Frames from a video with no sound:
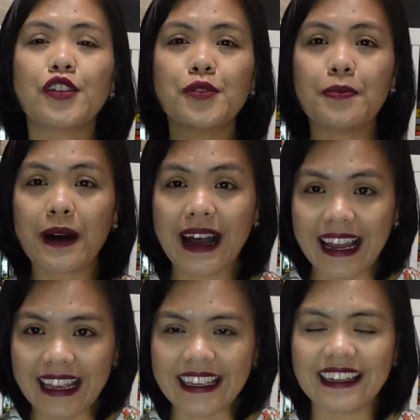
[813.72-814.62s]
to
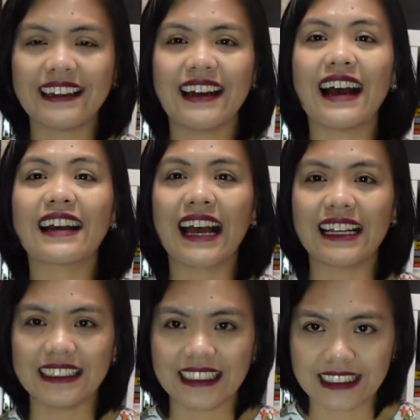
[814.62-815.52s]
buy a
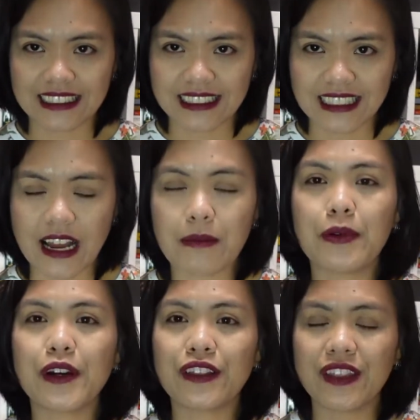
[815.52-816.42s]
candle, a
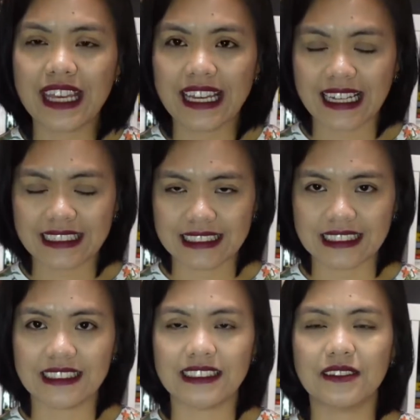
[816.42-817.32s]
birthday
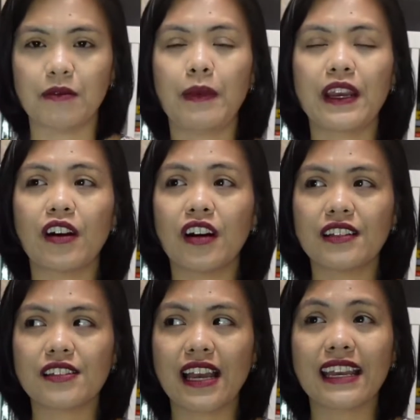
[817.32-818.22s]
candle,
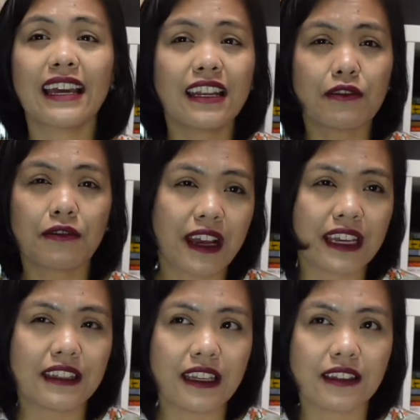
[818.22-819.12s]
because I cannot
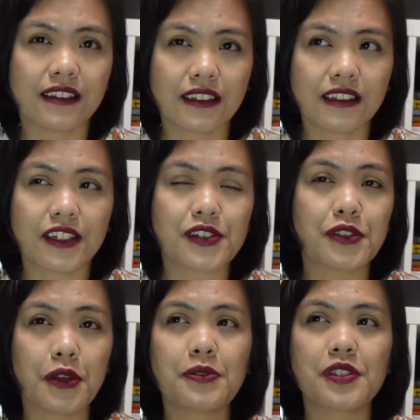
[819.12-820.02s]
find it.
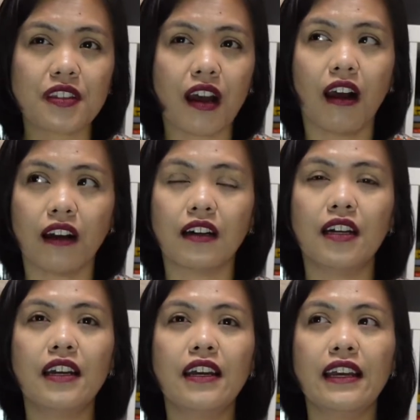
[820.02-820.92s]
There's no stock
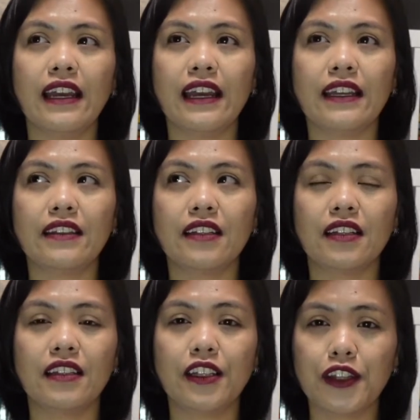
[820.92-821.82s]
in
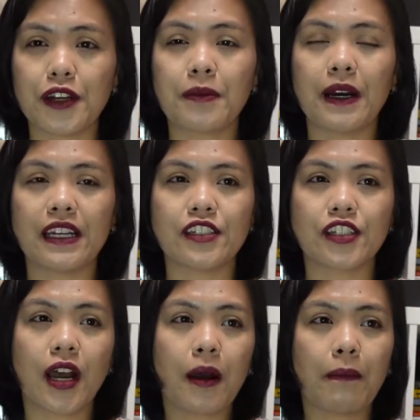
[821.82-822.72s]
the nearby
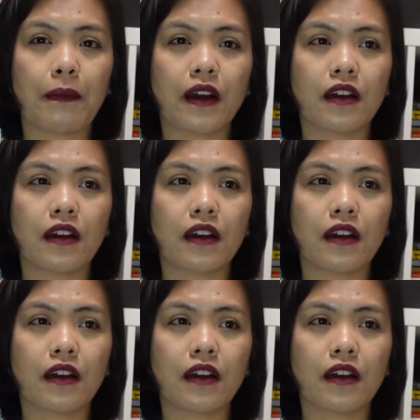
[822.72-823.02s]
shop